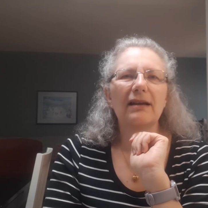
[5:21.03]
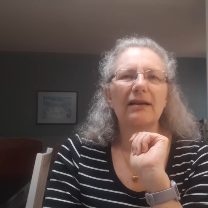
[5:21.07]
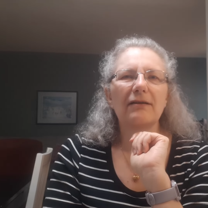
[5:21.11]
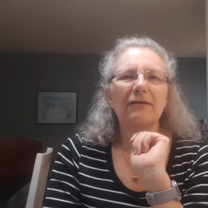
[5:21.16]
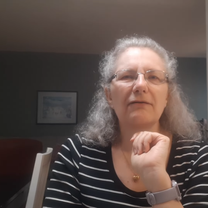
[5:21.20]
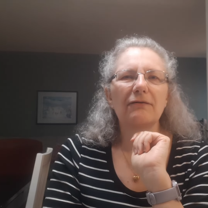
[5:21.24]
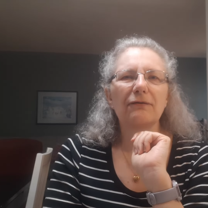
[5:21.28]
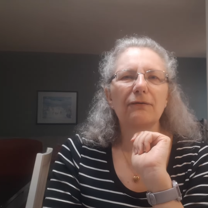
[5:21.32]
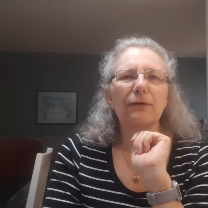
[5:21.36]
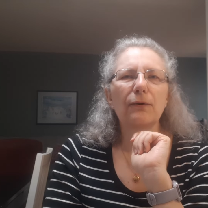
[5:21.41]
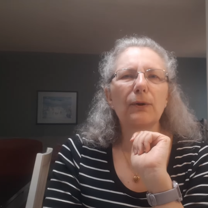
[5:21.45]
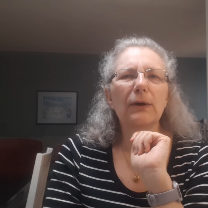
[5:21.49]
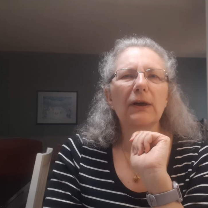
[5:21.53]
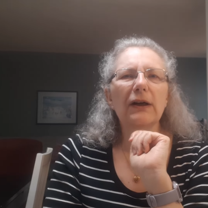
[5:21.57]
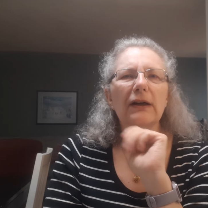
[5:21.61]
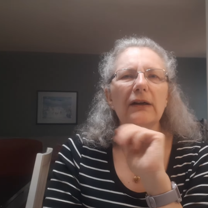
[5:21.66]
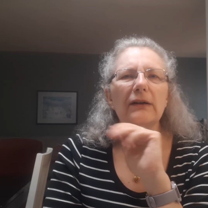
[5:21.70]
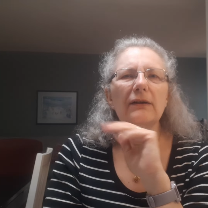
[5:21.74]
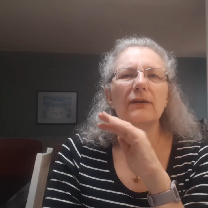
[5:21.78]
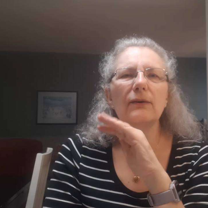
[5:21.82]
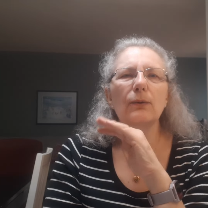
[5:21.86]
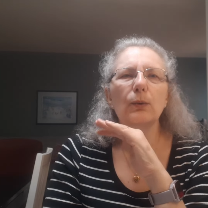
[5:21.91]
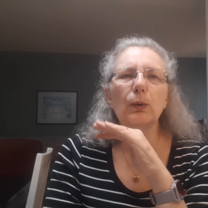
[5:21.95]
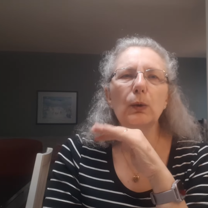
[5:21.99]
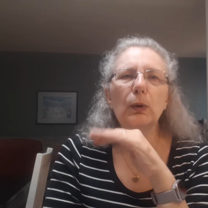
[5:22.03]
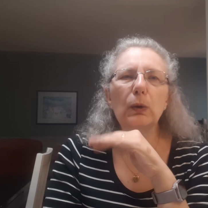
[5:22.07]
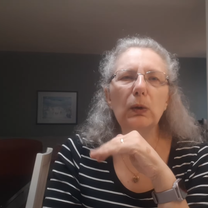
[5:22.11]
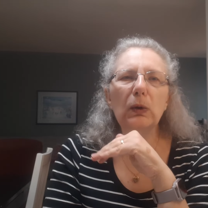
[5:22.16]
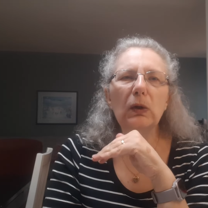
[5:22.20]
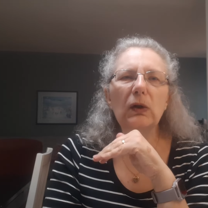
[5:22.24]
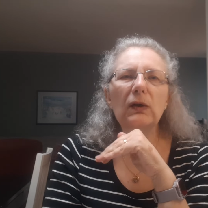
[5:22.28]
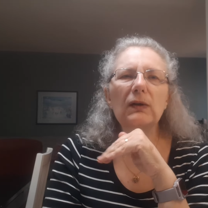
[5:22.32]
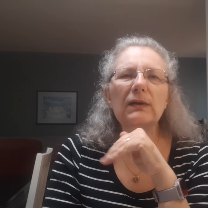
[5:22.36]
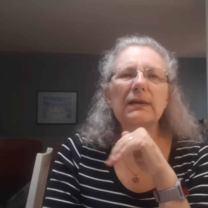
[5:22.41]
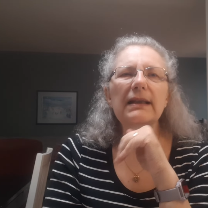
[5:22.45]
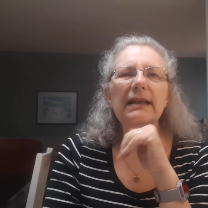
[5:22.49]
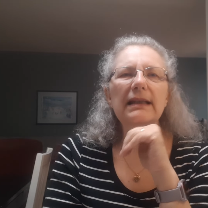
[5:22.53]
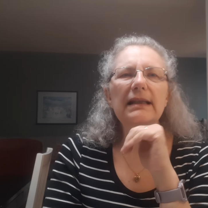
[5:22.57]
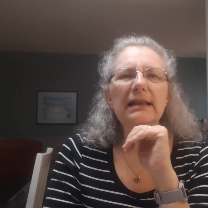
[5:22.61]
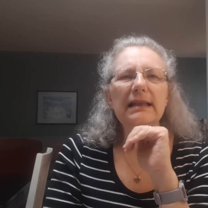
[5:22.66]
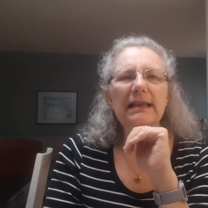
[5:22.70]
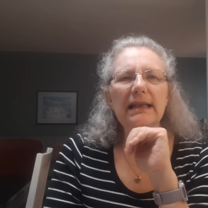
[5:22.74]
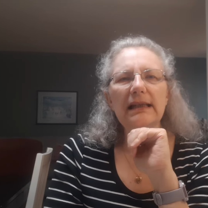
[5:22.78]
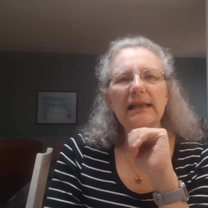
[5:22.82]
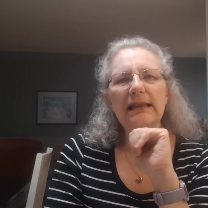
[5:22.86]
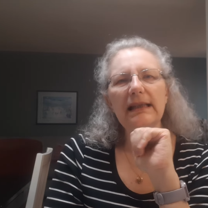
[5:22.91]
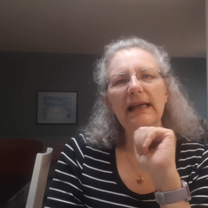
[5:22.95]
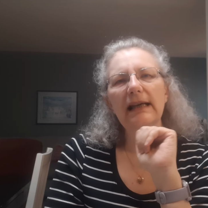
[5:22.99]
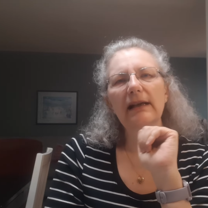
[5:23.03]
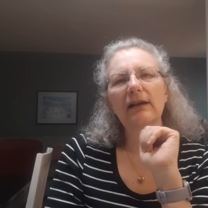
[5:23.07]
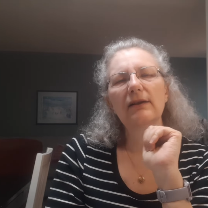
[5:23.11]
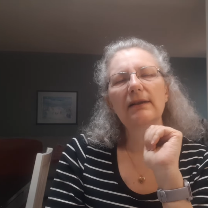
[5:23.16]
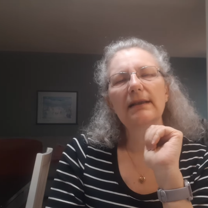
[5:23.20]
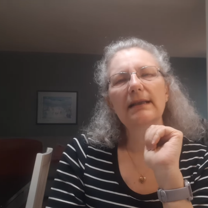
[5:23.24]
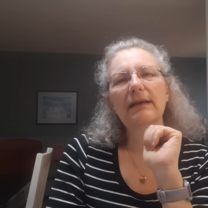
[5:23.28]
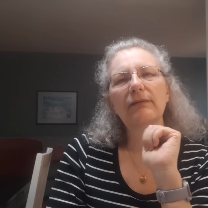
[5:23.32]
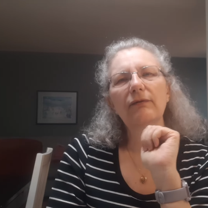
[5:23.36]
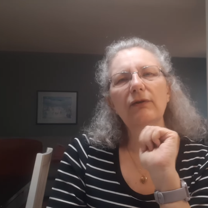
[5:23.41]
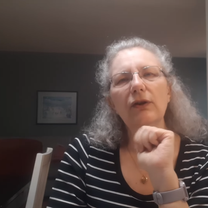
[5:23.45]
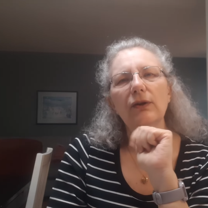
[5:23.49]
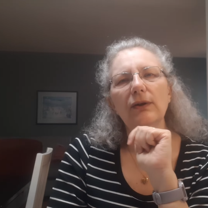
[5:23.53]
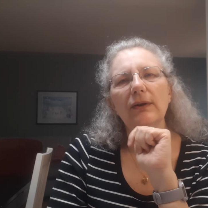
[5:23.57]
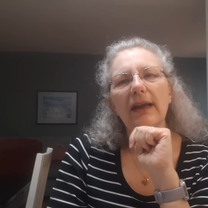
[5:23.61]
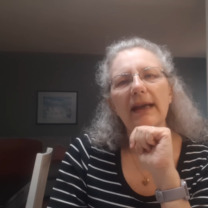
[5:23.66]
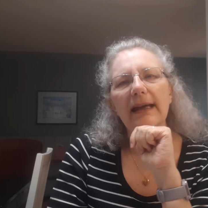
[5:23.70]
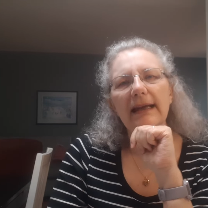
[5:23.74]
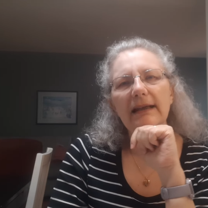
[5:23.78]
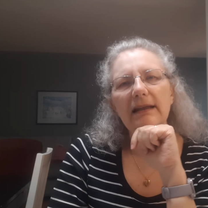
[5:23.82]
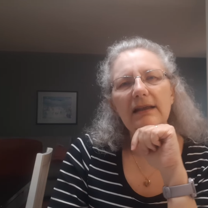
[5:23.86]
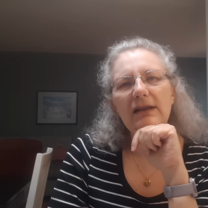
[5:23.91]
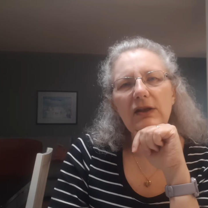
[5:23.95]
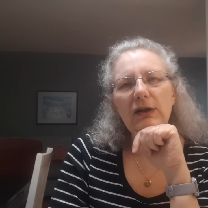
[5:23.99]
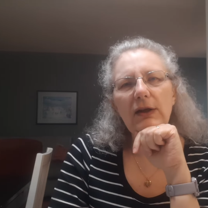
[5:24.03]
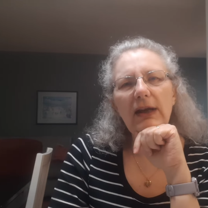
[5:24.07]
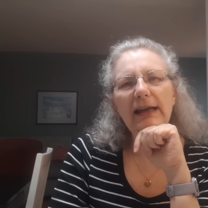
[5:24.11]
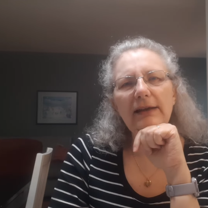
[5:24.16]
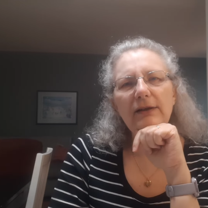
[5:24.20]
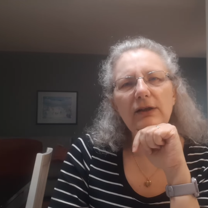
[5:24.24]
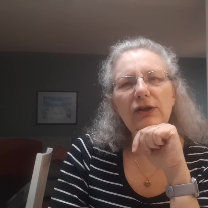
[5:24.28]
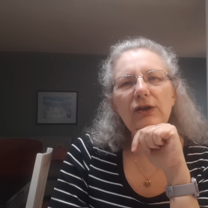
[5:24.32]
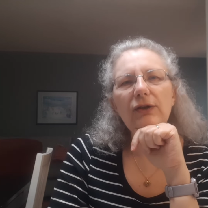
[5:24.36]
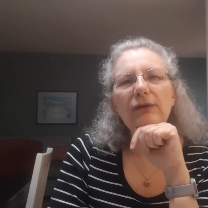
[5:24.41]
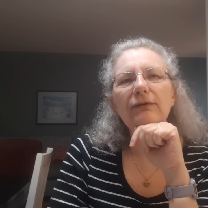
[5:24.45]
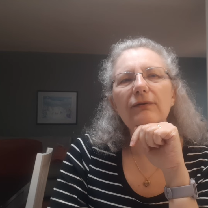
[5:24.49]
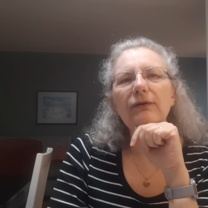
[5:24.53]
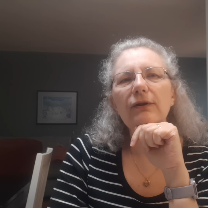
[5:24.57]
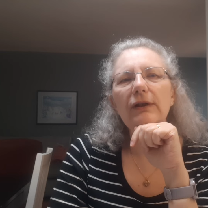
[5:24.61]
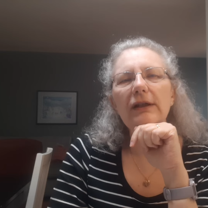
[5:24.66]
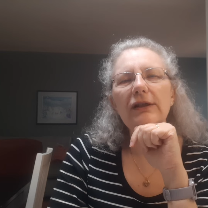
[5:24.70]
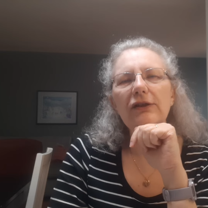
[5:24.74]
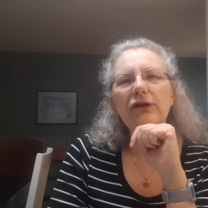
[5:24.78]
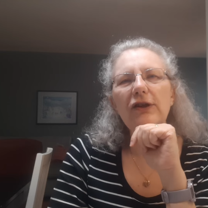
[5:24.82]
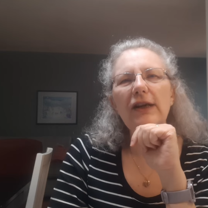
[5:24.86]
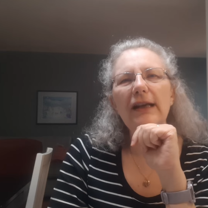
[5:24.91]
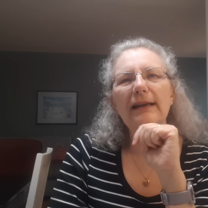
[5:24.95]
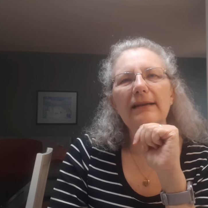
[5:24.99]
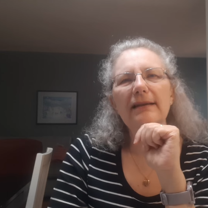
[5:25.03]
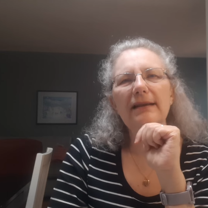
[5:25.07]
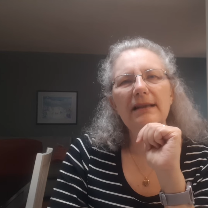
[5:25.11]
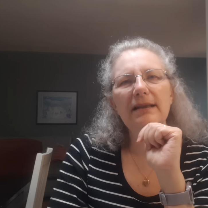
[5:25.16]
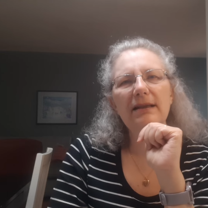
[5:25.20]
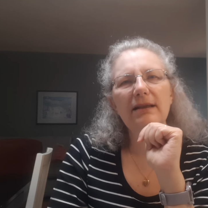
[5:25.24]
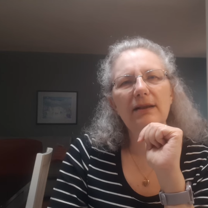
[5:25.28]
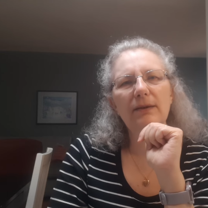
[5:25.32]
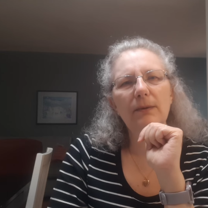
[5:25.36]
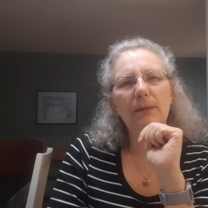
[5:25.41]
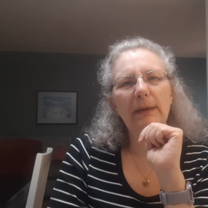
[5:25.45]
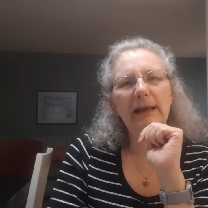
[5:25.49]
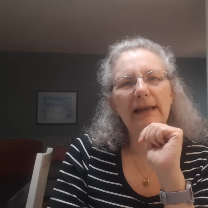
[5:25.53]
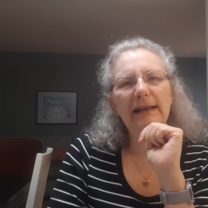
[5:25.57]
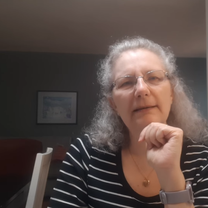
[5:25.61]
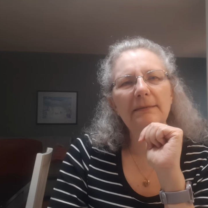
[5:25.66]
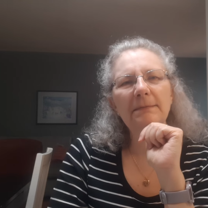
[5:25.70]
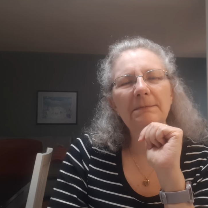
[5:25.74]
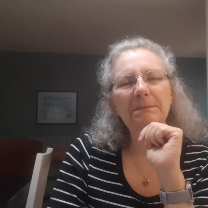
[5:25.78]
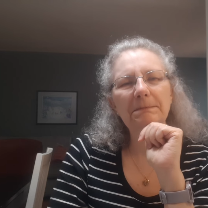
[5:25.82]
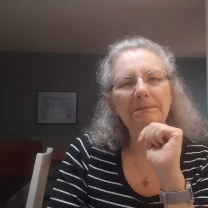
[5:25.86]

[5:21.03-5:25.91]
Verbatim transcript: for rules and details if you'd like to enter for a chance to win.